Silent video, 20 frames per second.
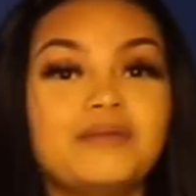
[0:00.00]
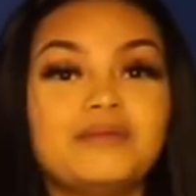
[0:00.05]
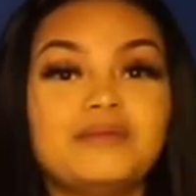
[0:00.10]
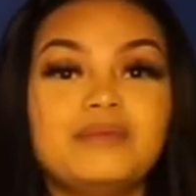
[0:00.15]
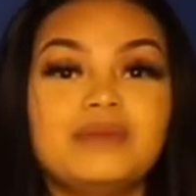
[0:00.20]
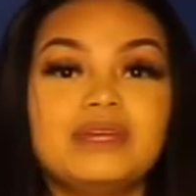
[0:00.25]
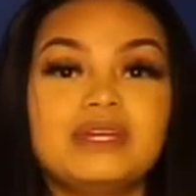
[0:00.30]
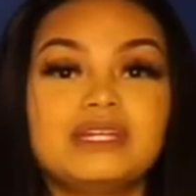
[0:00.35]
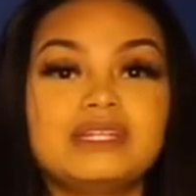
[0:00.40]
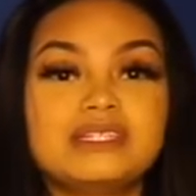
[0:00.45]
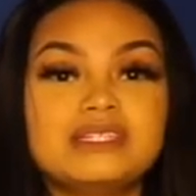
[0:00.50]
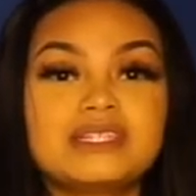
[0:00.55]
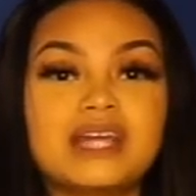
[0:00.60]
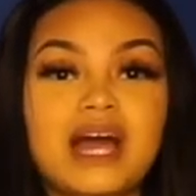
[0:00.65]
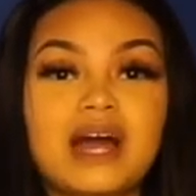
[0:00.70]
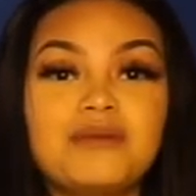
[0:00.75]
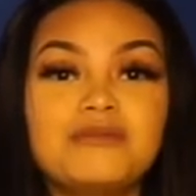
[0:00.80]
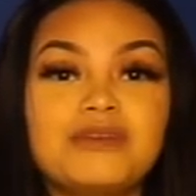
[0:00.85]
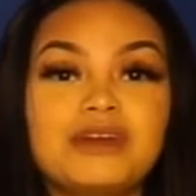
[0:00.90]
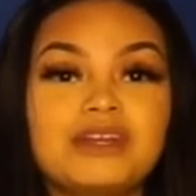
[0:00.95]
Bitch,
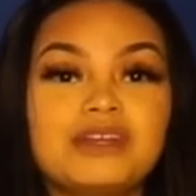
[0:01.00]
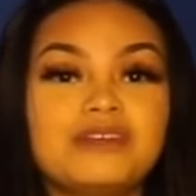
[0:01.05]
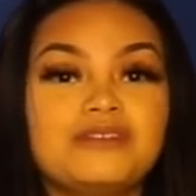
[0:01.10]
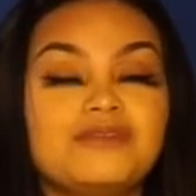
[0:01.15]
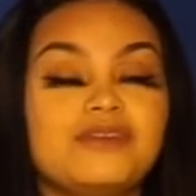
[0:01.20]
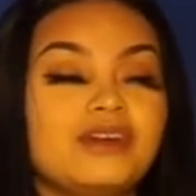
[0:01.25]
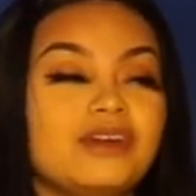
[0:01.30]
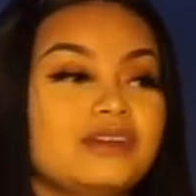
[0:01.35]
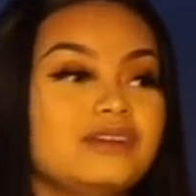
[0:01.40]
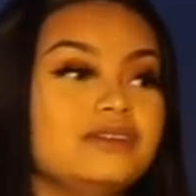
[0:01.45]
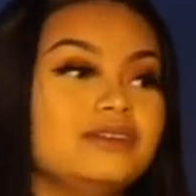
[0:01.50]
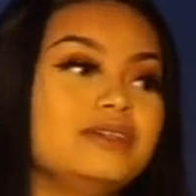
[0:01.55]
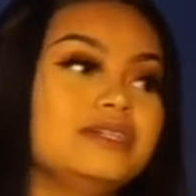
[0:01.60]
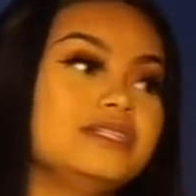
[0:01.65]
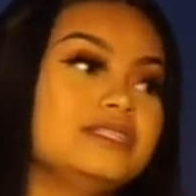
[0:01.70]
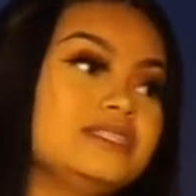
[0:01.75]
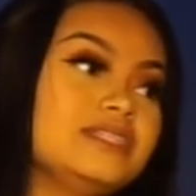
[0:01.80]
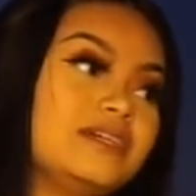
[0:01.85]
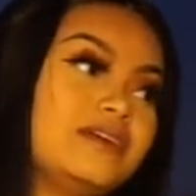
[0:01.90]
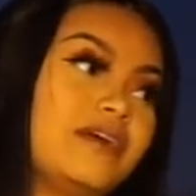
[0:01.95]
I'm ready for a new
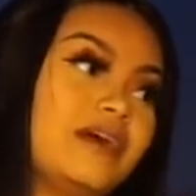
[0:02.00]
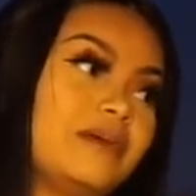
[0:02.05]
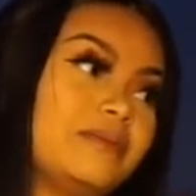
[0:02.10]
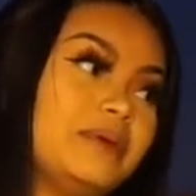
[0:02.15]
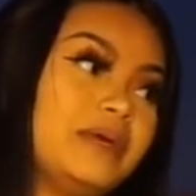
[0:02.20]
Instagram